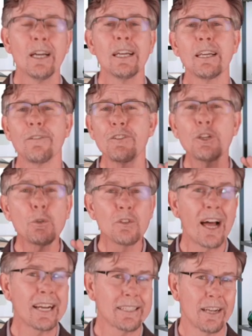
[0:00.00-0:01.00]
If you'd
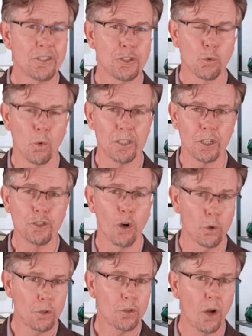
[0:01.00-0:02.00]
like us to run a
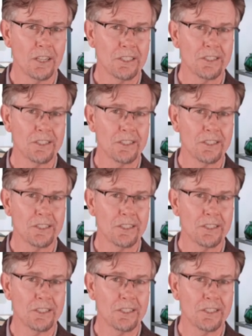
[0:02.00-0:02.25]
total cost